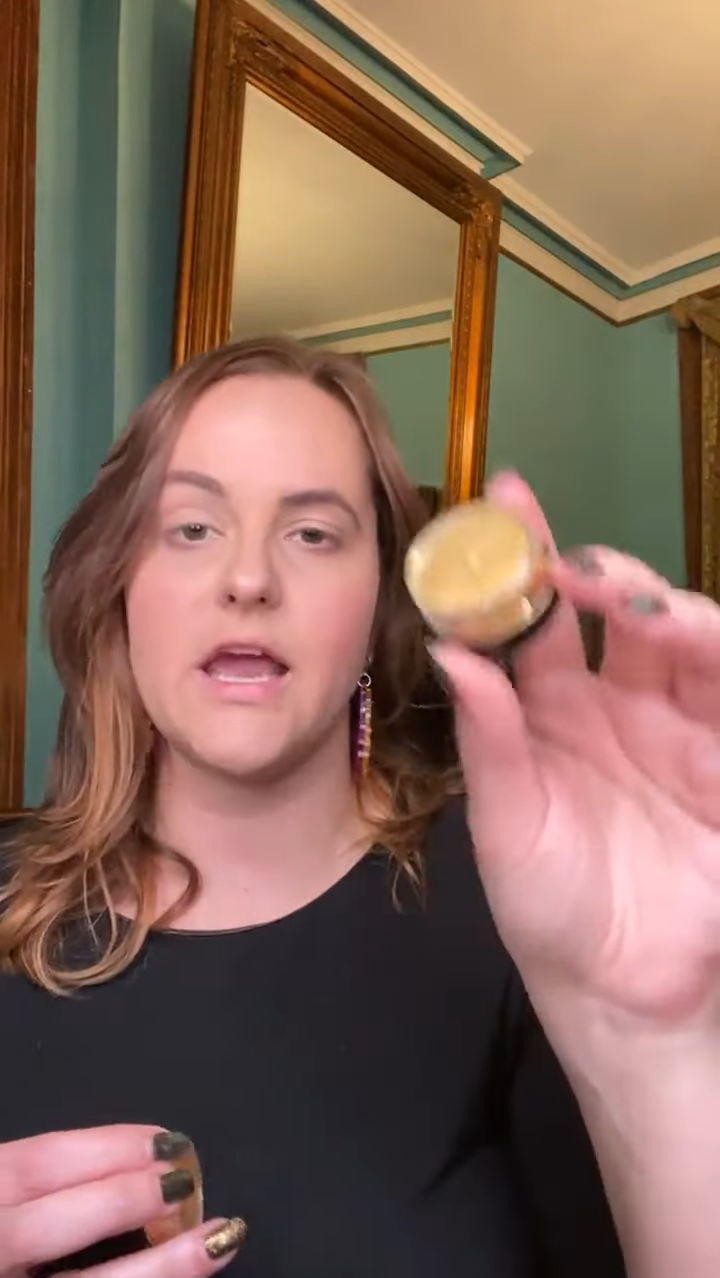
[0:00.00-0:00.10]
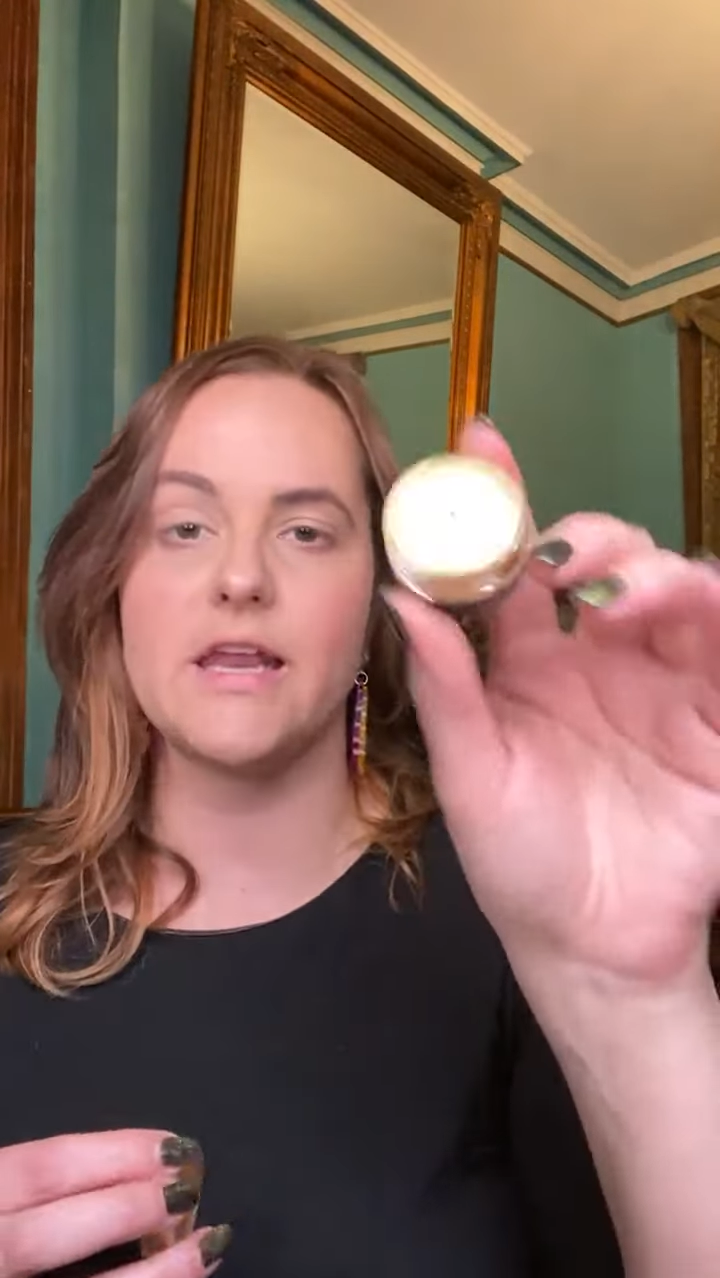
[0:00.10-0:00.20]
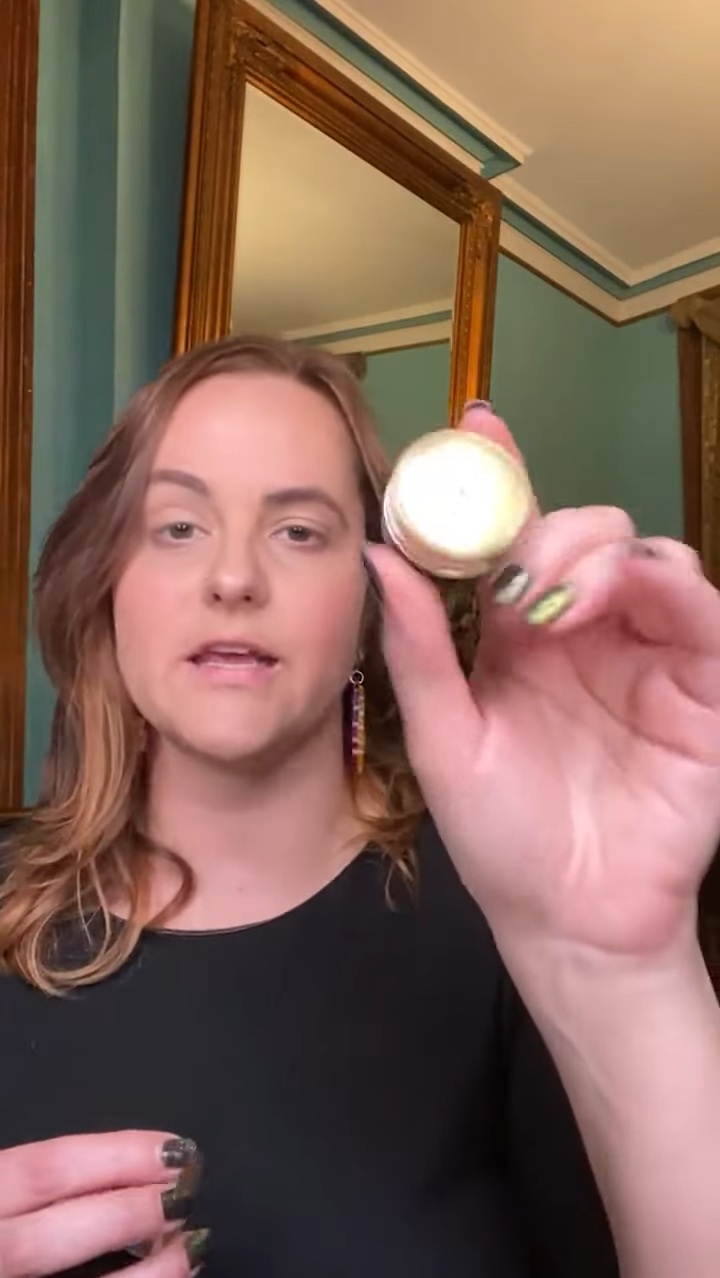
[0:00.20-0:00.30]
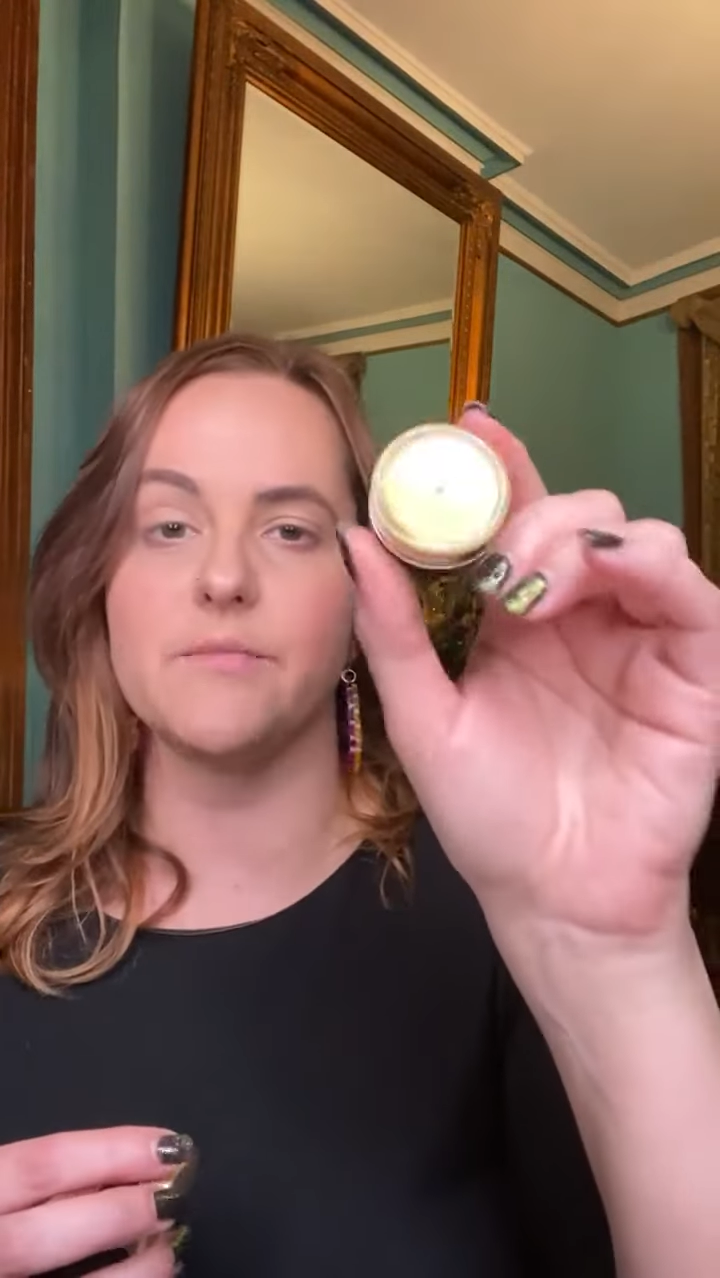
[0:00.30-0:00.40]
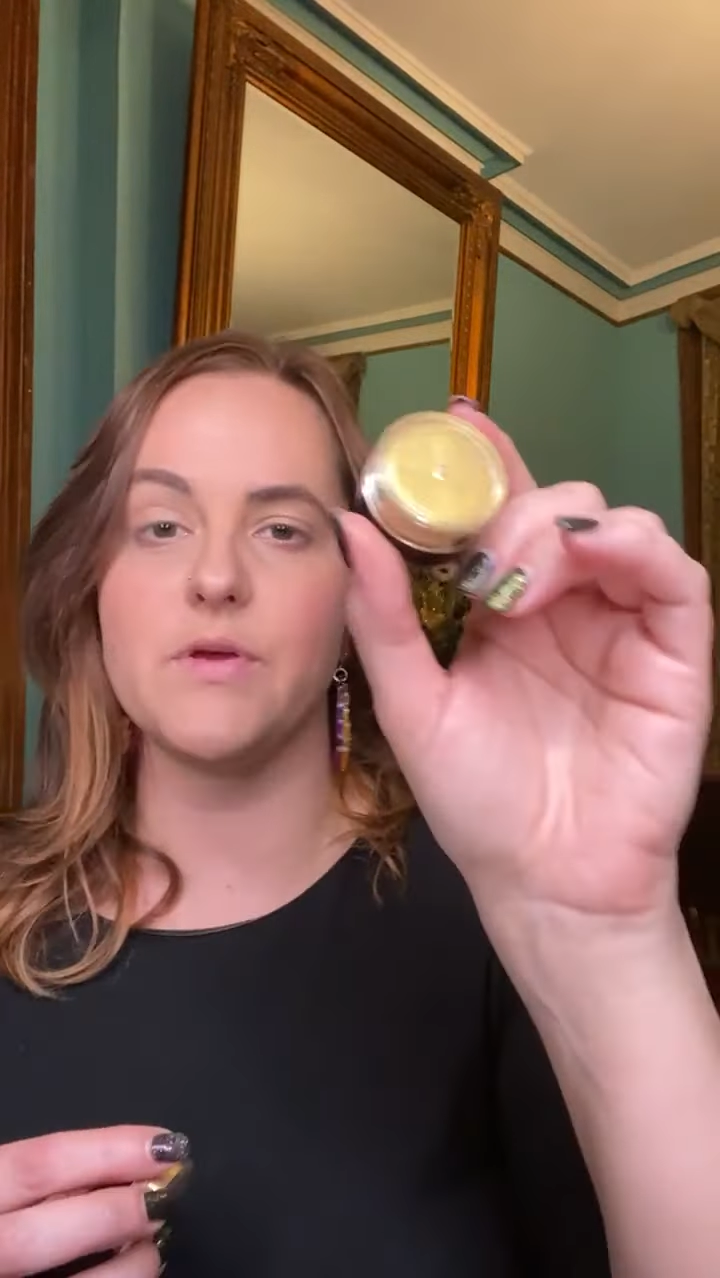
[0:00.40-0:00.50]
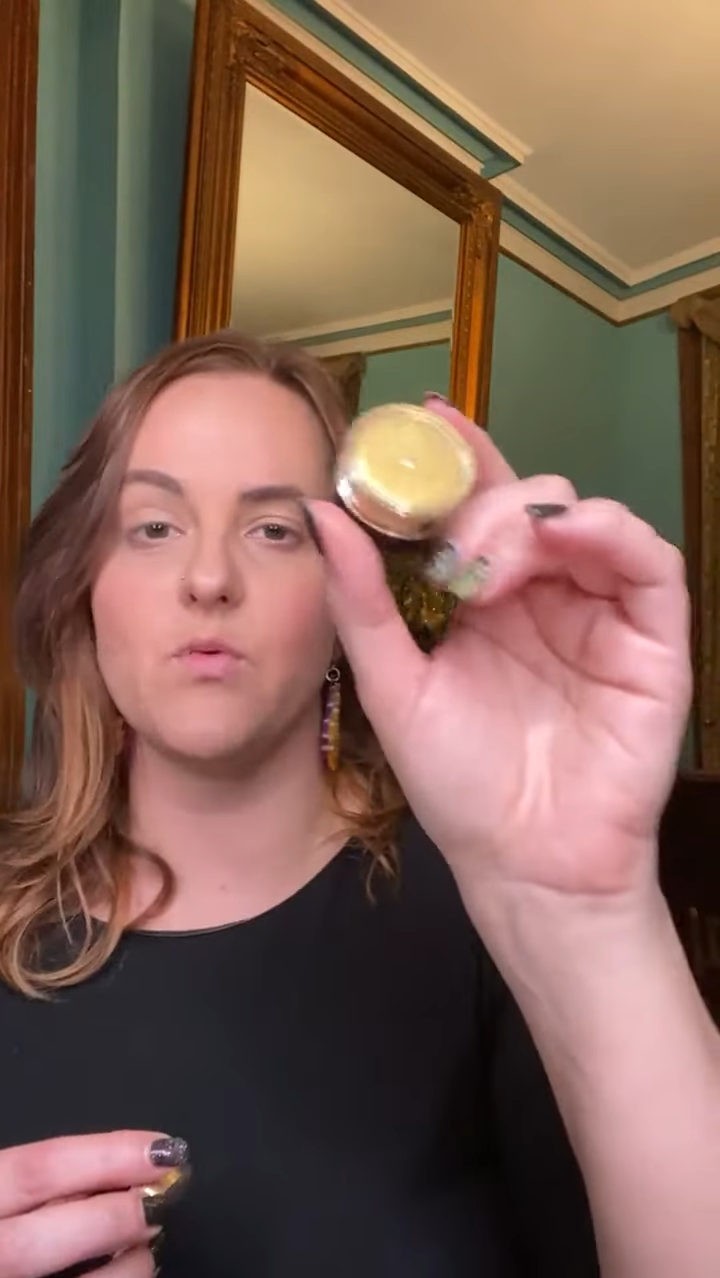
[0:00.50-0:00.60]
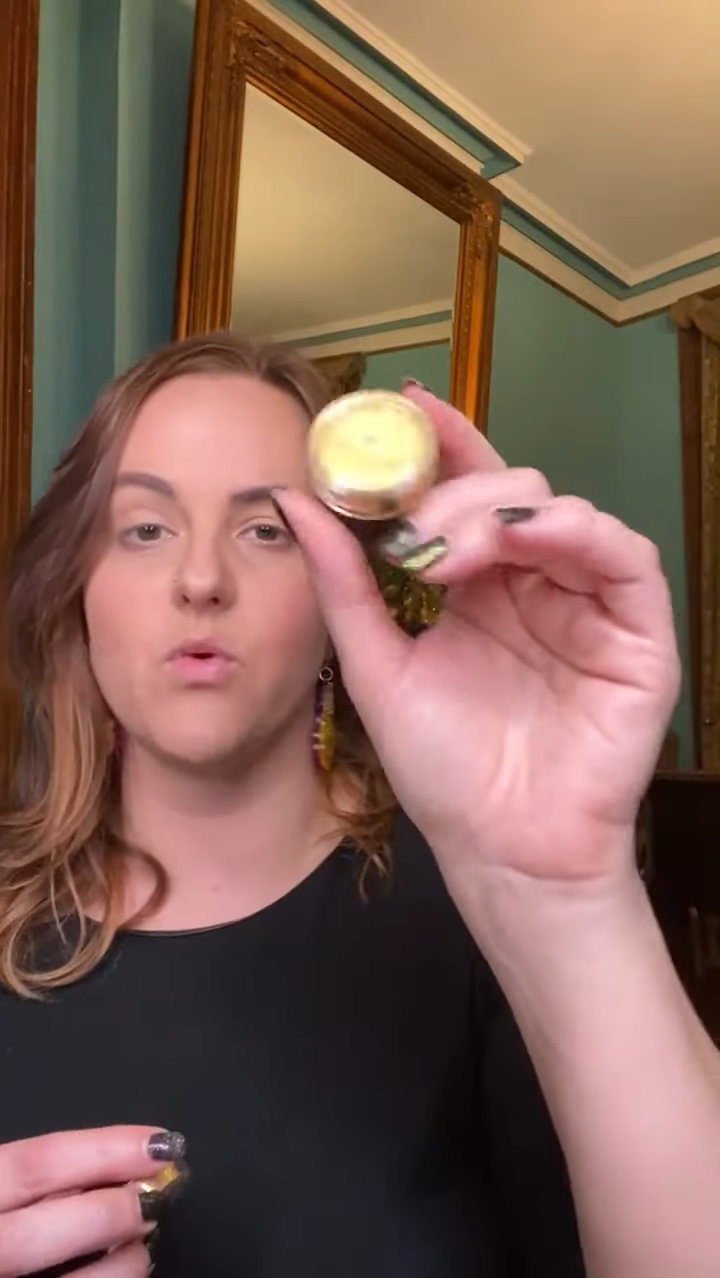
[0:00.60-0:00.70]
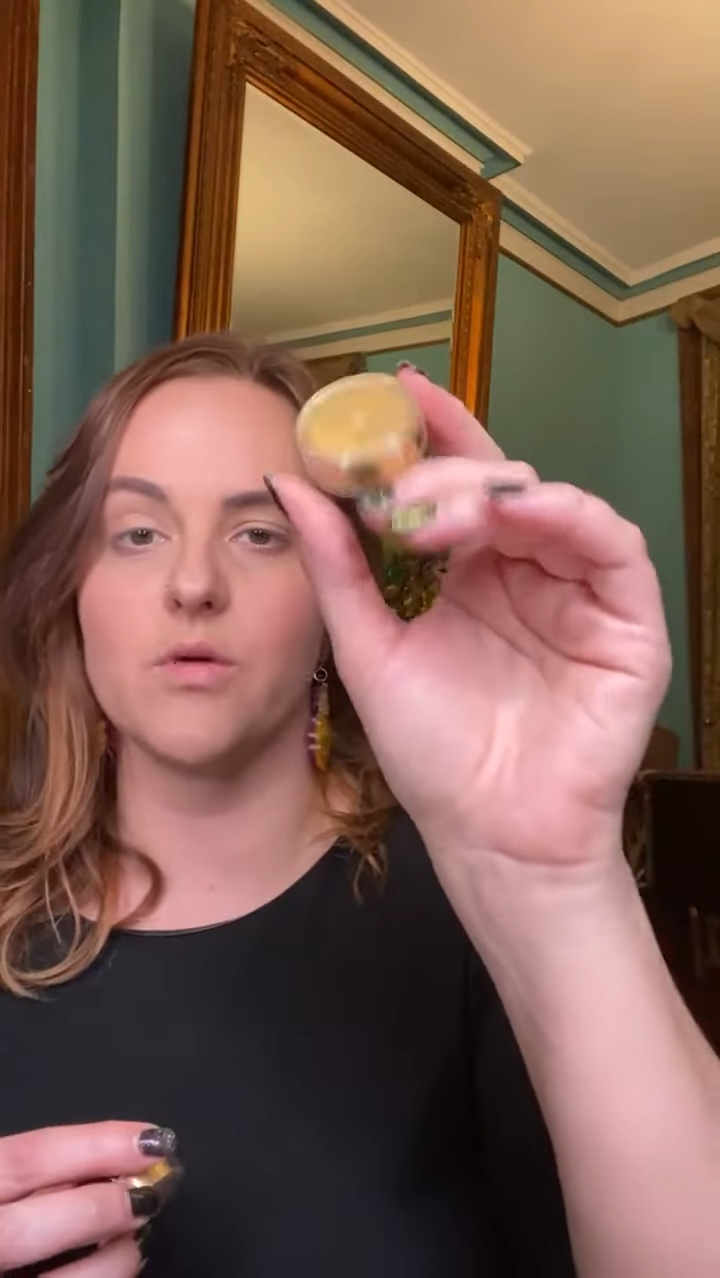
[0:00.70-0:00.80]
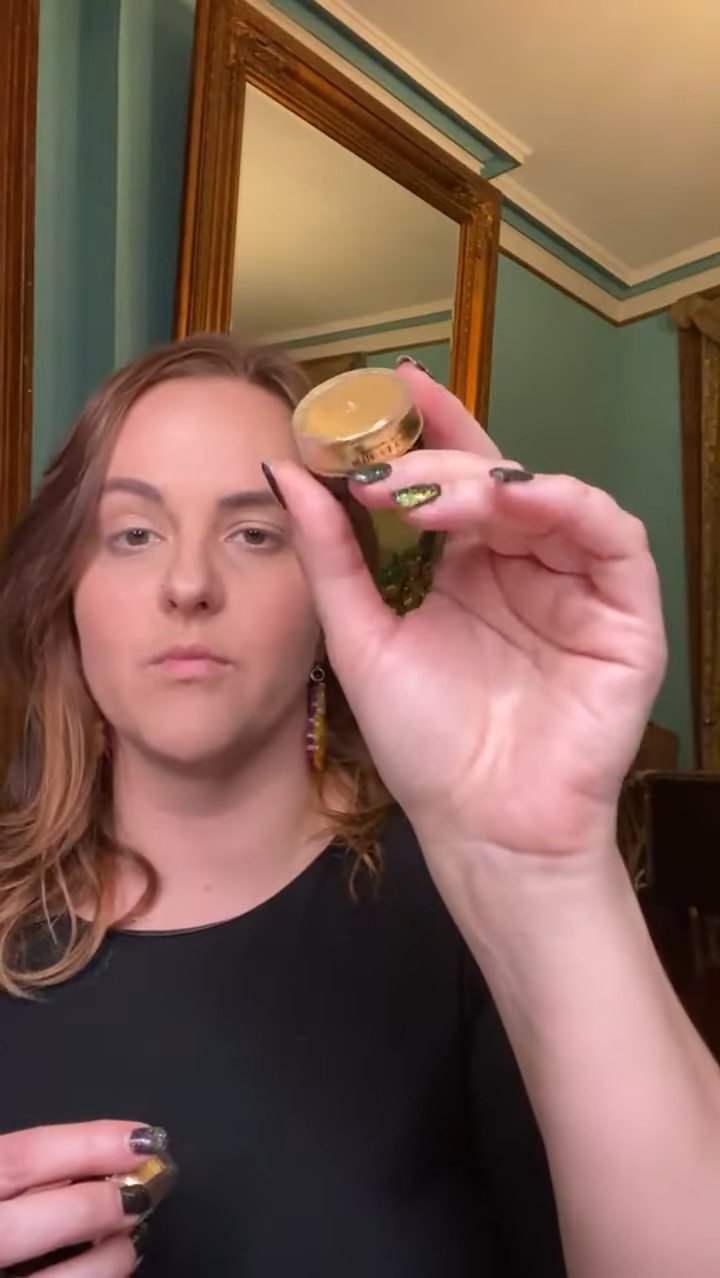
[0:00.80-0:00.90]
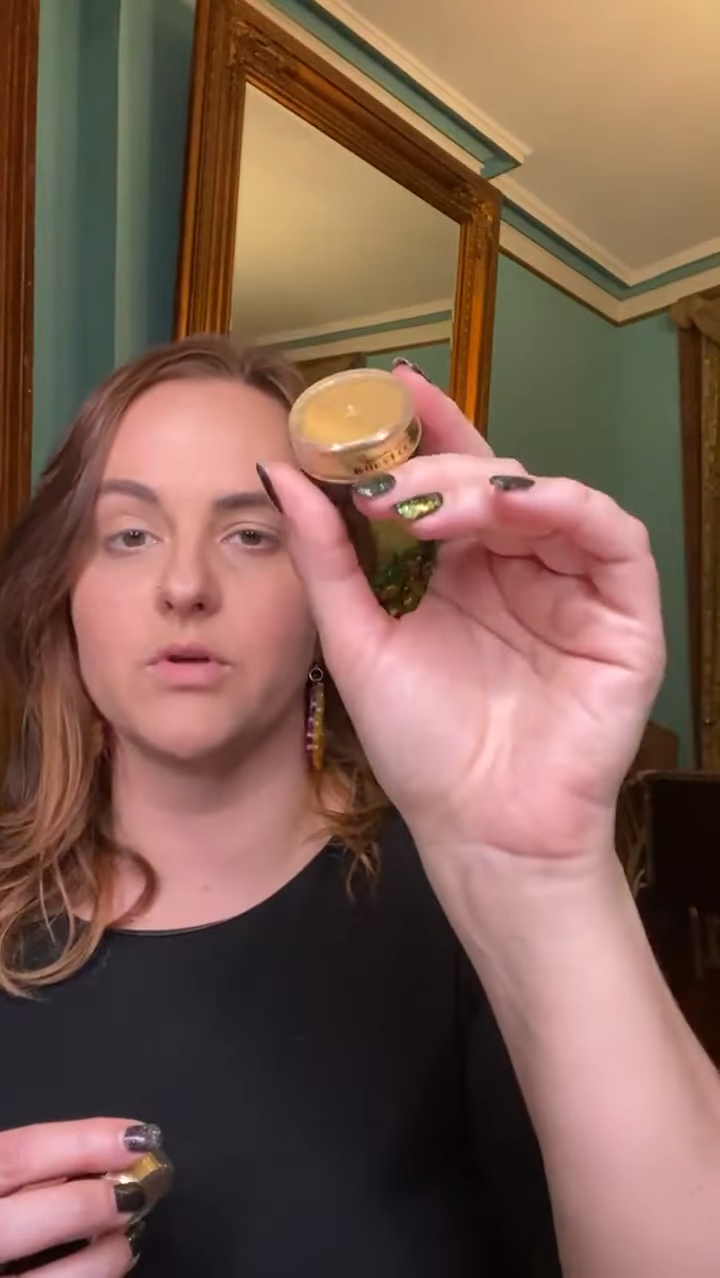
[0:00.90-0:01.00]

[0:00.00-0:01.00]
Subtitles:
and it can be worn